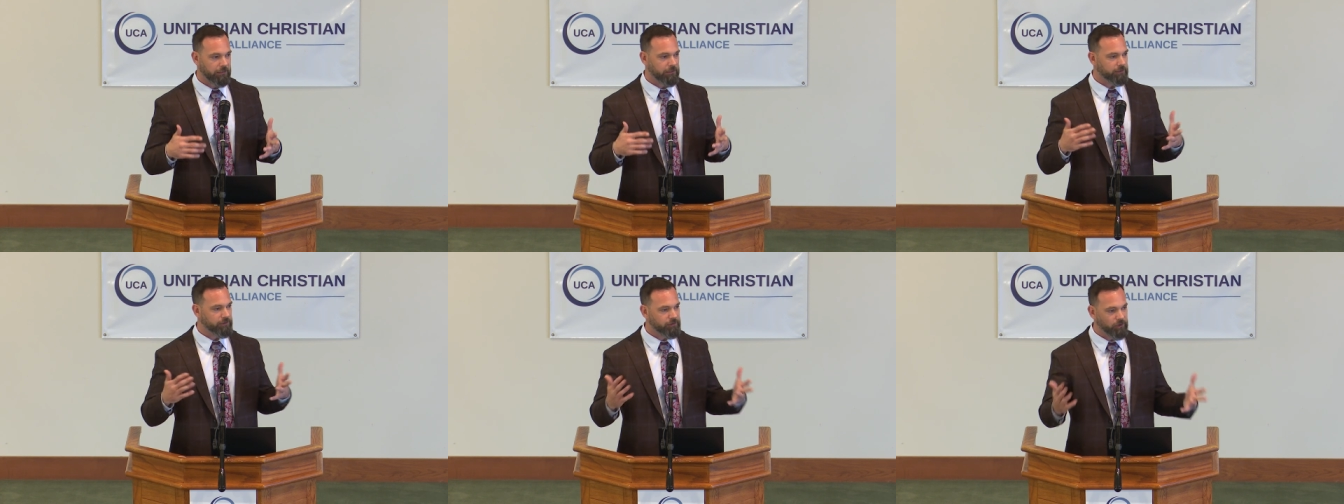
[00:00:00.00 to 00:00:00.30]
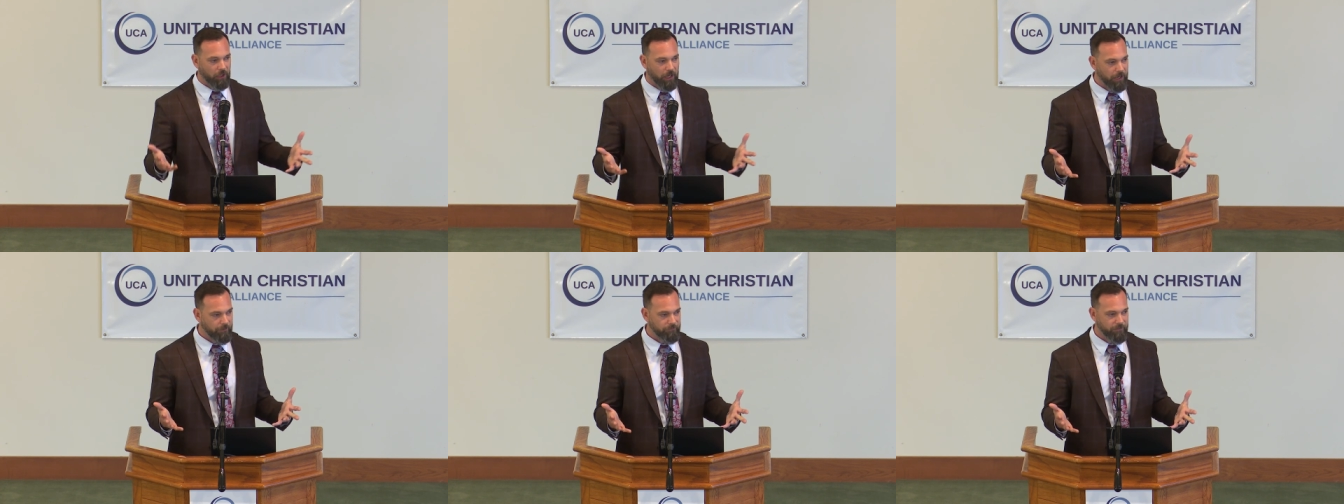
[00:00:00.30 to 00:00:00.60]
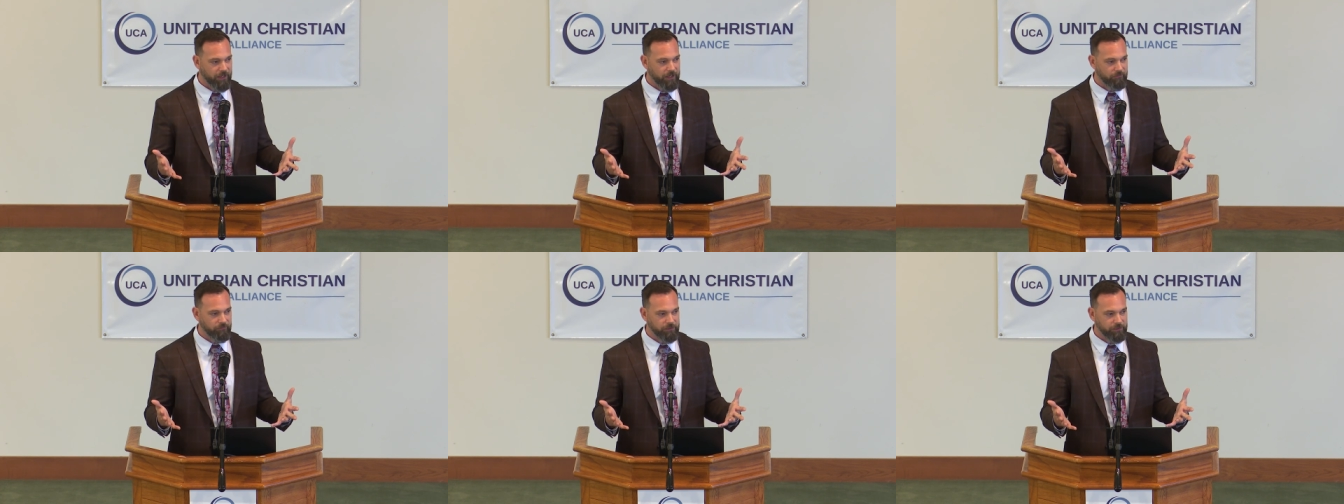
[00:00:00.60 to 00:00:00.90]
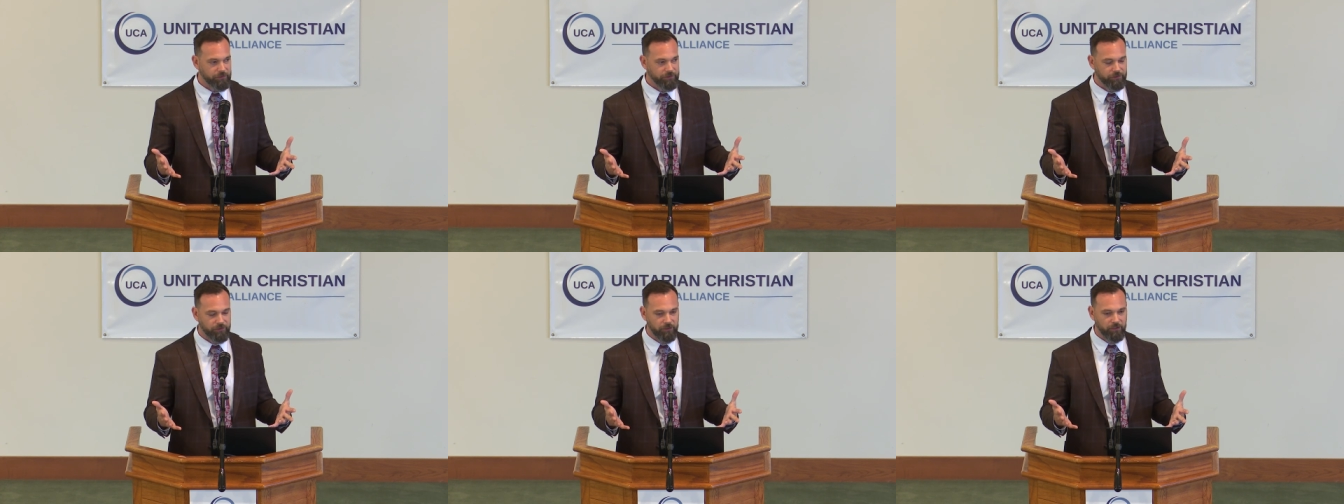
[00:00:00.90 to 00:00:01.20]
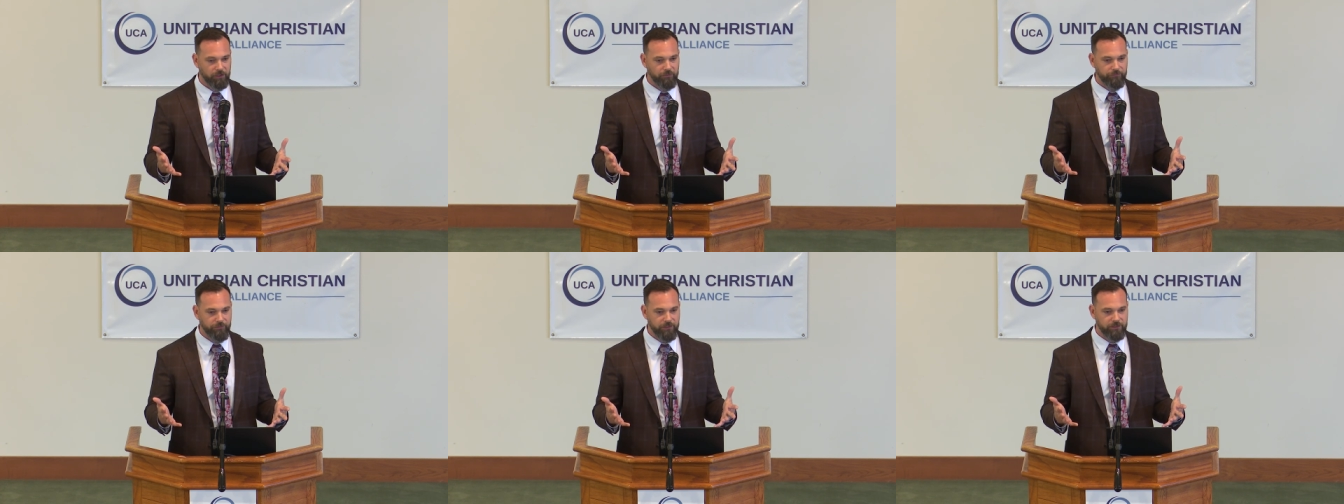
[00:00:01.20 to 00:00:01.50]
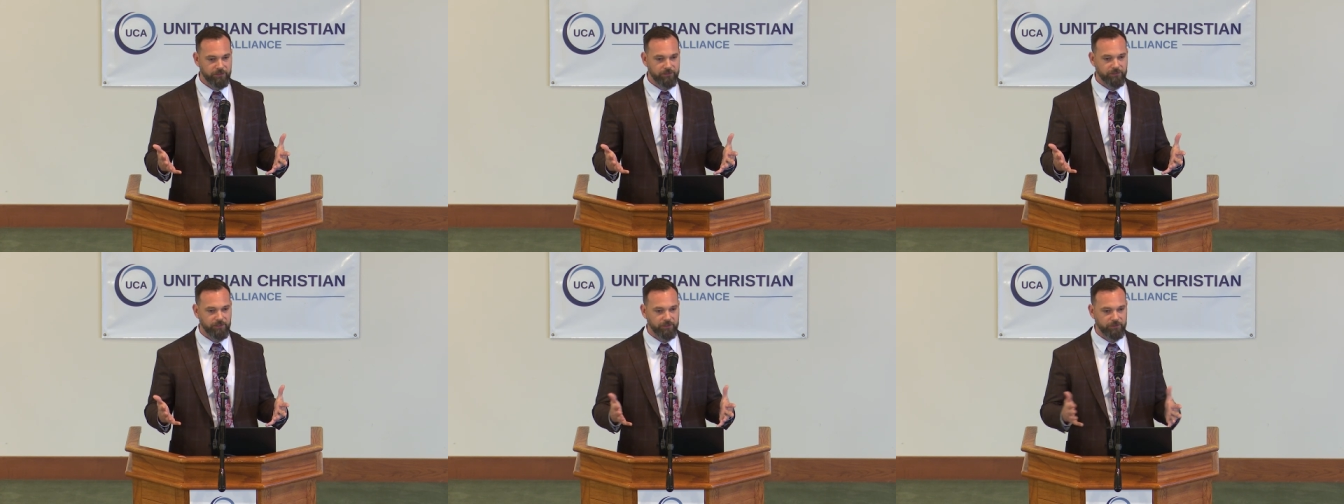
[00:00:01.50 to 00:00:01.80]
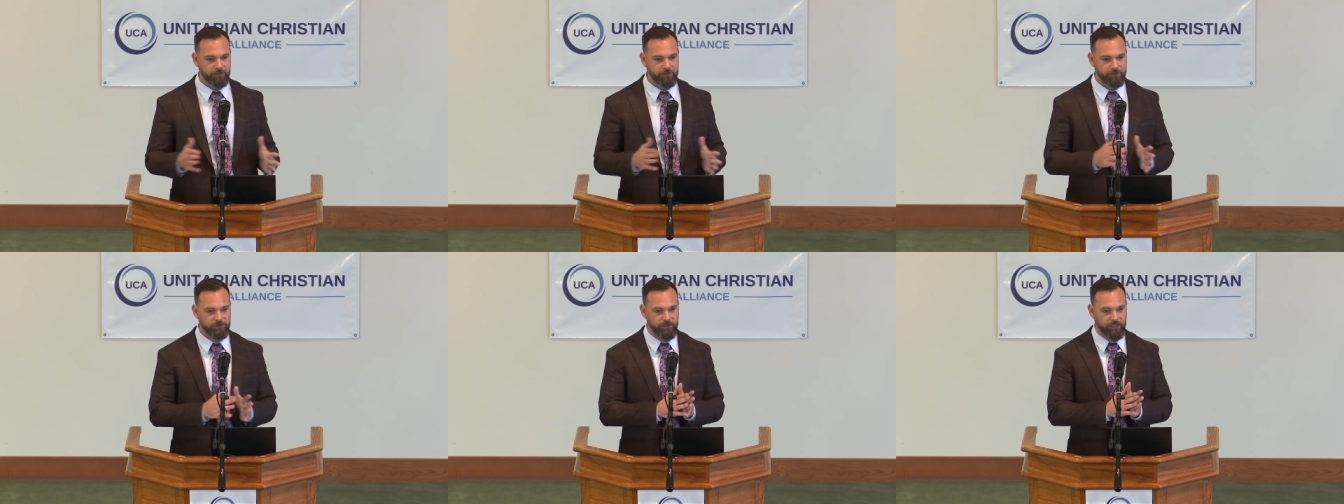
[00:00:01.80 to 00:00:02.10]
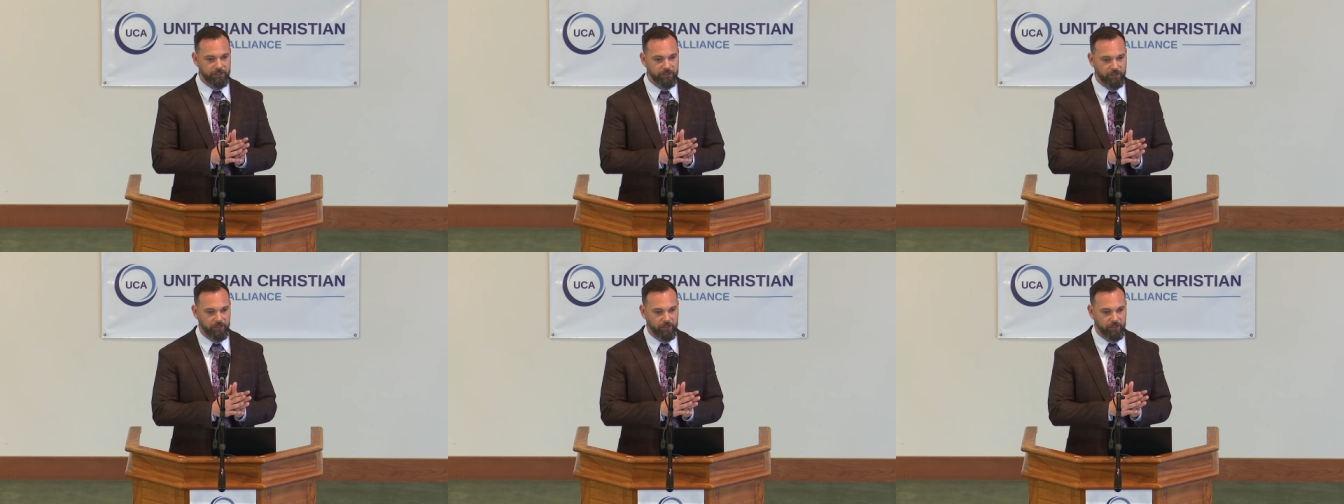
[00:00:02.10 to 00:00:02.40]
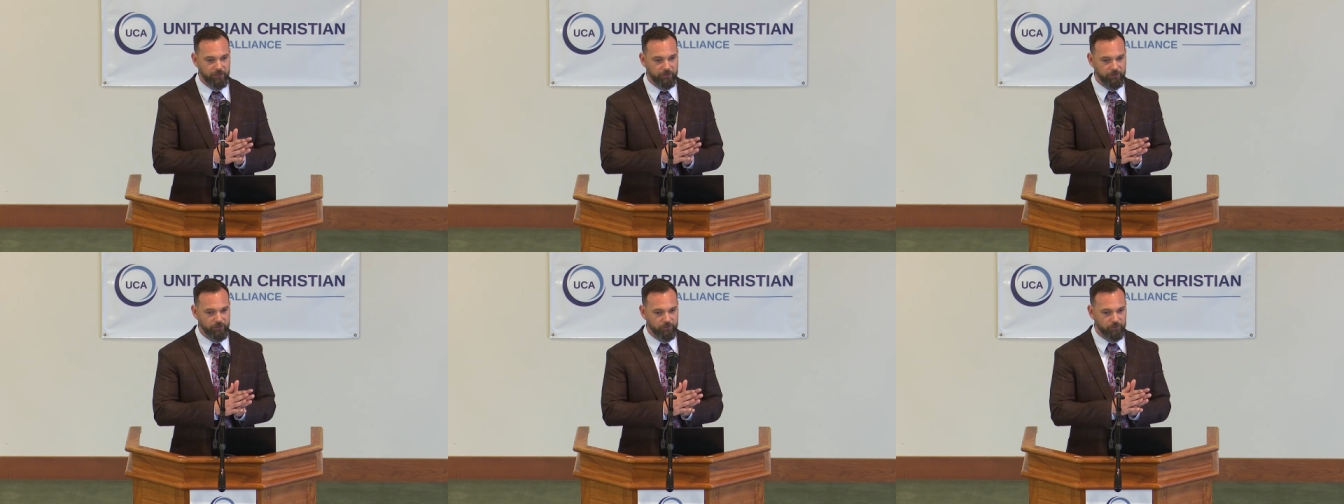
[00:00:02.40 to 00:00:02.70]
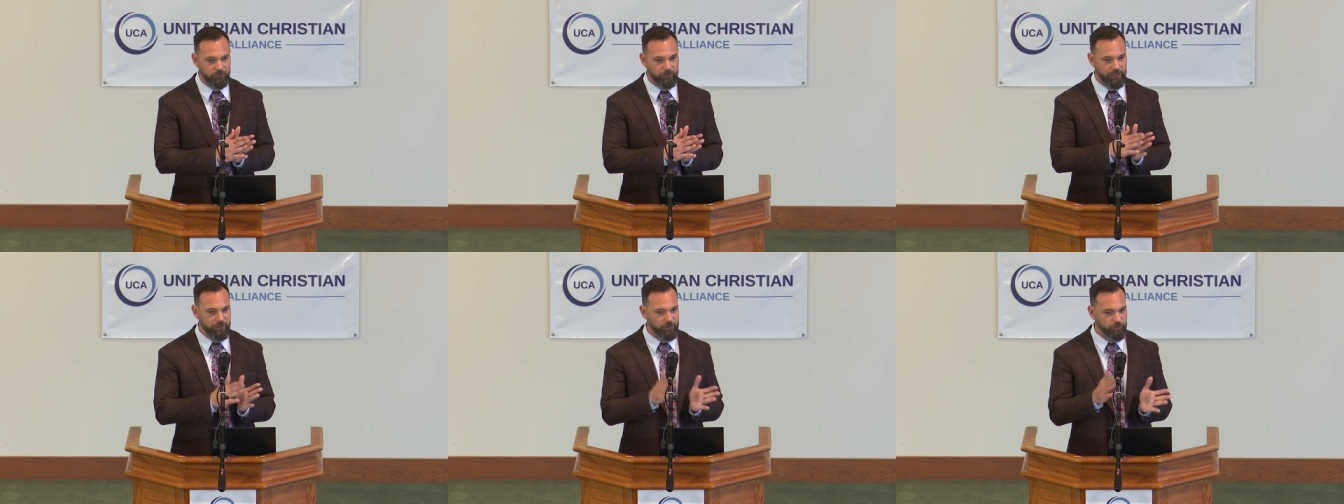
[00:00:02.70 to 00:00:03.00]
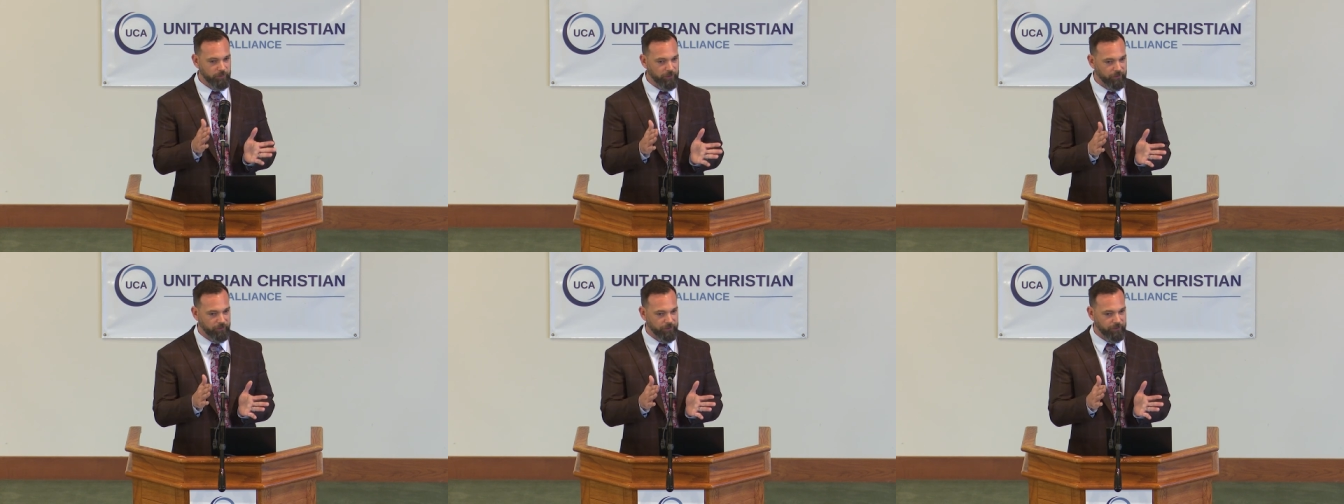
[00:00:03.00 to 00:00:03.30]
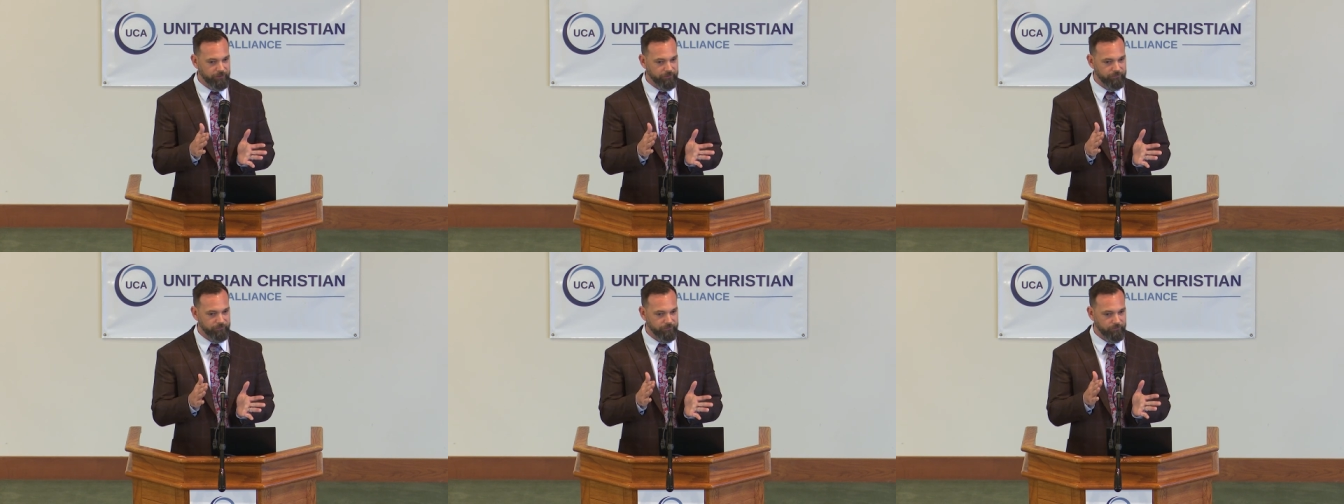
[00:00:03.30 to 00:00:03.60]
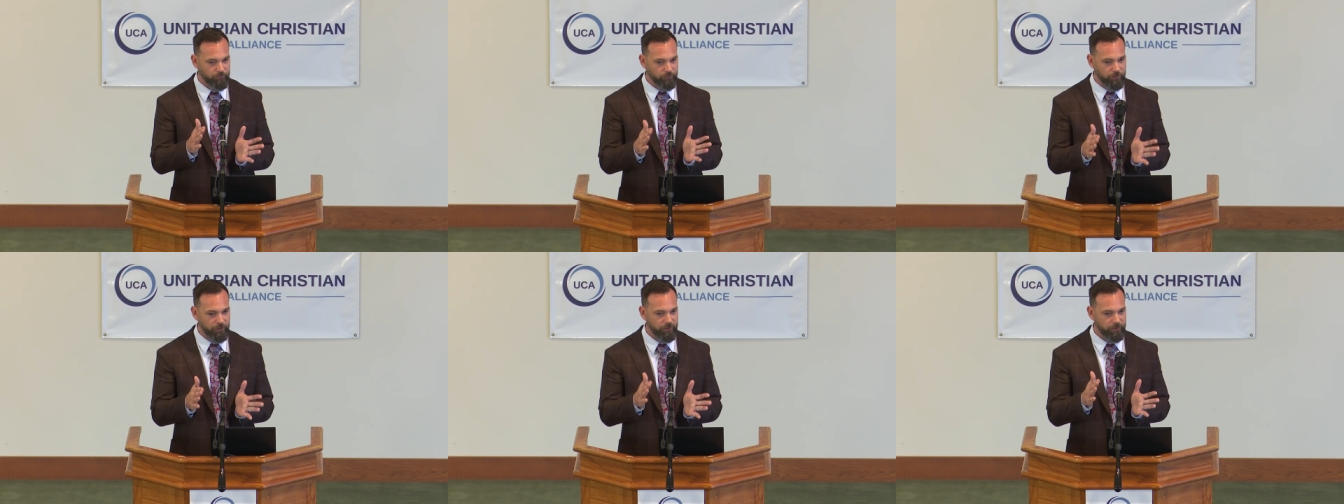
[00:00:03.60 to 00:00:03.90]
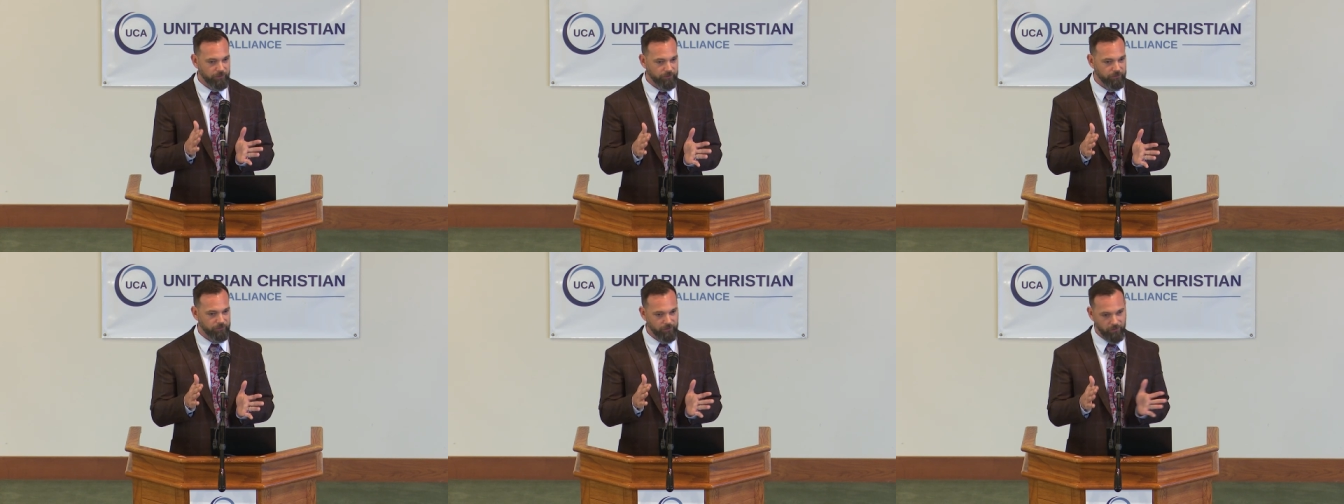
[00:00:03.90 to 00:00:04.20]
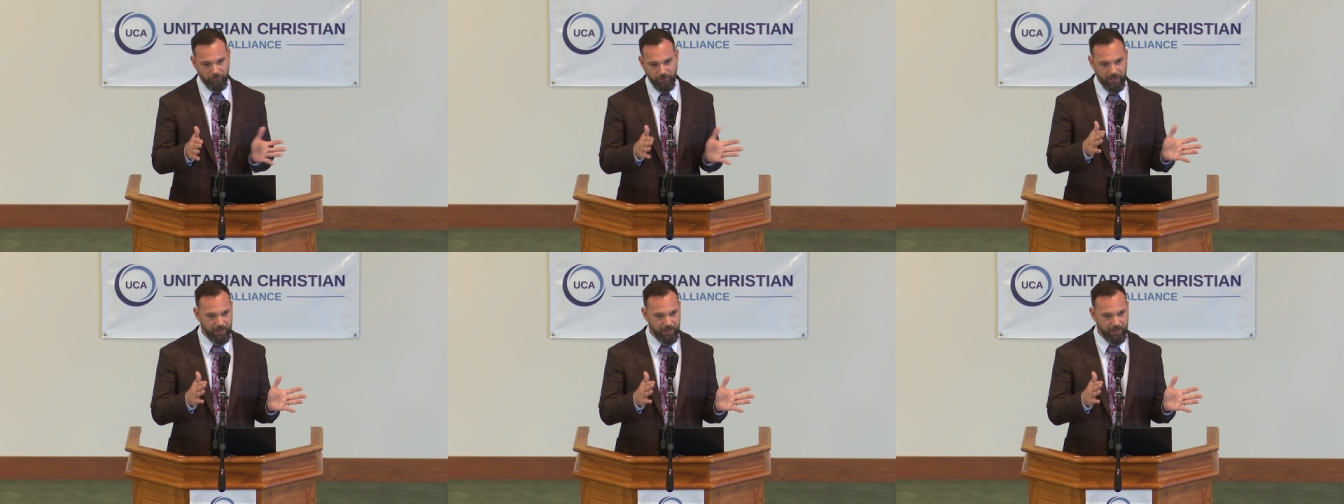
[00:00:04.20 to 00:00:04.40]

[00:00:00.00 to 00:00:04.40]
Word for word: So I'm not really sure if they just think there's like a, a, little grace period where you don't